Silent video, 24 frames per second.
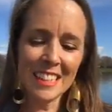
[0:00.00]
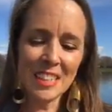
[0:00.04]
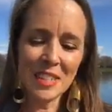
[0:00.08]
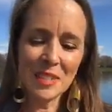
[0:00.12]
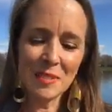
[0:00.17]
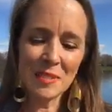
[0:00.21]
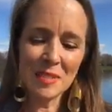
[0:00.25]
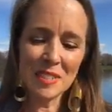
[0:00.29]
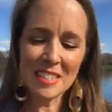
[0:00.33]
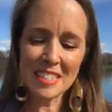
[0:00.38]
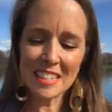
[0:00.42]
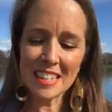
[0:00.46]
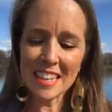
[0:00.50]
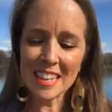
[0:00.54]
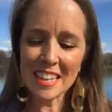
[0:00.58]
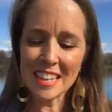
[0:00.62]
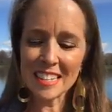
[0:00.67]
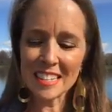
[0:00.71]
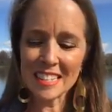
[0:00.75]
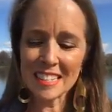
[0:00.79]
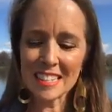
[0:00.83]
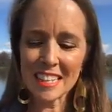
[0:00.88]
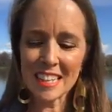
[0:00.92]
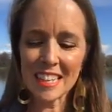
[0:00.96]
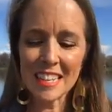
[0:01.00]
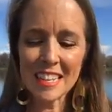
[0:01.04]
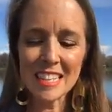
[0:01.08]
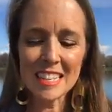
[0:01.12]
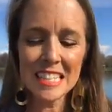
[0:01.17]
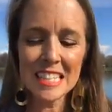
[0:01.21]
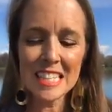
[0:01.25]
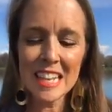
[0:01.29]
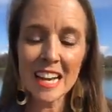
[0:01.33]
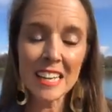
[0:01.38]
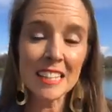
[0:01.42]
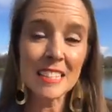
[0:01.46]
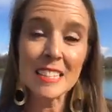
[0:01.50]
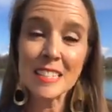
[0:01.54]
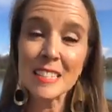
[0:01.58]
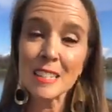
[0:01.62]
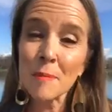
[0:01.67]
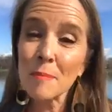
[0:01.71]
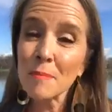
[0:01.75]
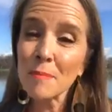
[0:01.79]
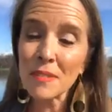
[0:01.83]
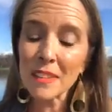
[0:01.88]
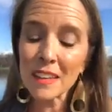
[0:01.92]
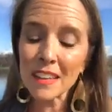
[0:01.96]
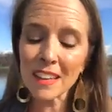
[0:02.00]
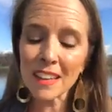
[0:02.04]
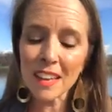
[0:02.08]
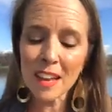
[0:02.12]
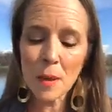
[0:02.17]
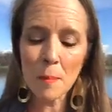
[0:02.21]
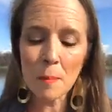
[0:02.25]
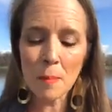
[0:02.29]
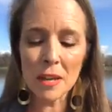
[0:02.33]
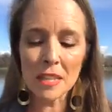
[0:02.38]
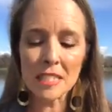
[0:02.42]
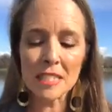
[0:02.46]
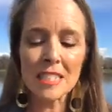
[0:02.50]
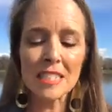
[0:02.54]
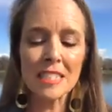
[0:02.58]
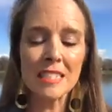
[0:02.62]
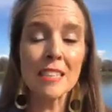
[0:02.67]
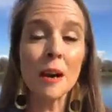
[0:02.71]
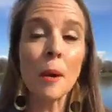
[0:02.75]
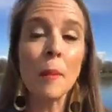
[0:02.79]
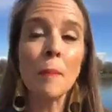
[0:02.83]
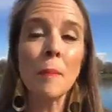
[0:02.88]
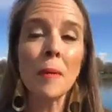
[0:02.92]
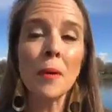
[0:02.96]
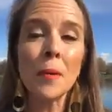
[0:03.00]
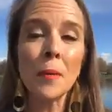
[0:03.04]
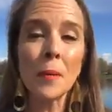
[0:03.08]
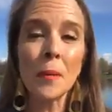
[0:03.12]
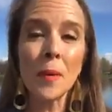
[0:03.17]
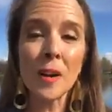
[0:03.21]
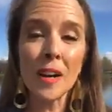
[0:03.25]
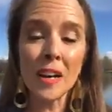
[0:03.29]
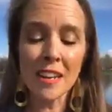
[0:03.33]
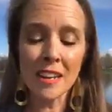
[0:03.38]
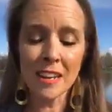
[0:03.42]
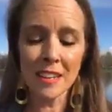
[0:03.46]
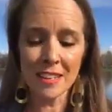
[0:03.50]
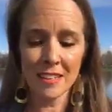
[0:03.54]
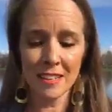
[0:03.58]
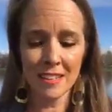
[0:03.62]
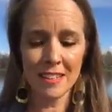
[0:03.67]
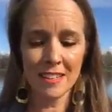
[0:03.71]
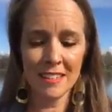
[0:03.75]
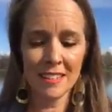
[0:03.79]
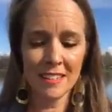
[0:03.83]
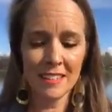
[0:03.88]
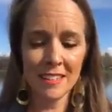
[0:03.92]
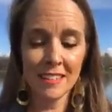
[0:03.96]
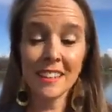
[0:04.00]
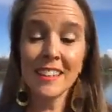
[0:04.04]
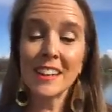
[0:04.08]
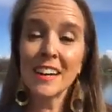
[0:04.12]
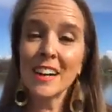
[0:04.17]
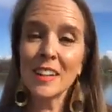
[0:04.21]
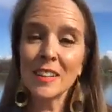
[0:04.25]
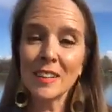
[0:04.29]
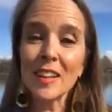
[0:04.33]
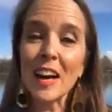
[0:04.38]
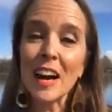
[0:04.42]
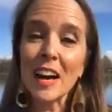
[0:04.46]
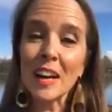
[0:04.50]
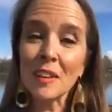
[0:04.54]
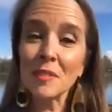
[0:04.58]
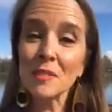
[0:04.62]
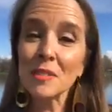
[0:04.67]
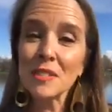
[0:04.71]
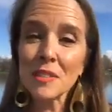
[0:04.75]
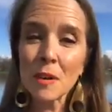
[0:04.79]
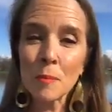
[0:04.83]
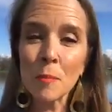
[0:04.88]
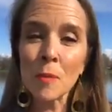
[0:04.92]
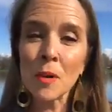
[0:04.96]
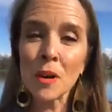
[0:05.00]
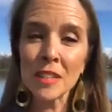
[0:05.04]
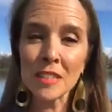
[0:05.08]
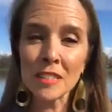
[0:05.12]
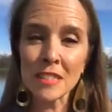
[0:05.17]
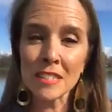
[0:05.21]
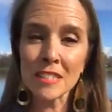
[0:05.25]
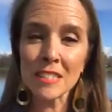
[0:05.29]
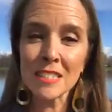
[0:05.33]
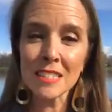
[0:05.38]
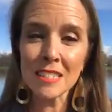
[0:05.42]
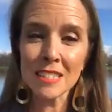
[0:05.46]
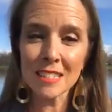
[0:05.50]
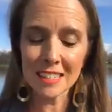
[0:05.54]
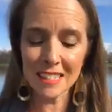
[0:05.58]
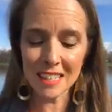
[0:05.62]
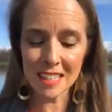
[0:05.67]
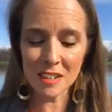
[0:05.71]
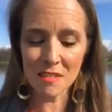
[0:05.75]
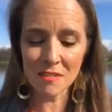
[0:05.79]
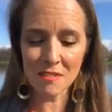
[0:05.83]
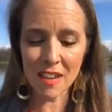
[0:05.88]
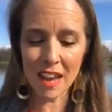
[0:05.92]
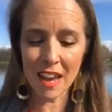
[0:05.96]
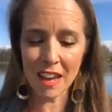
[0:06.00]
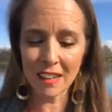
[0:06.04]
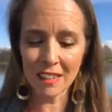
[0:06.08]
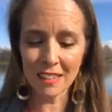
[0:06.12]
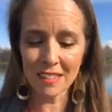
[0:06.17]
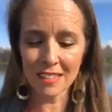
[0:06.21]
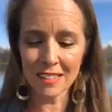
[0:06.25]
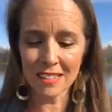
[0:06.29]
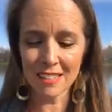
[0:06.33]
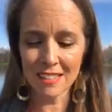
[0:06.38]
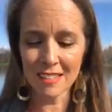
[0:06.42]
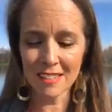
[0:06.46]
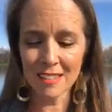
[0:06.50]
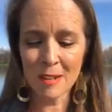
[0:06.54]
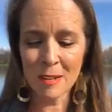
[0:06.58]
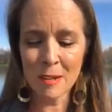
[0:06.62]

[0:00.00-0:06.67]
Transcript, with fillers: you see it. It is not something, but someone. A lot of someone's, in fact.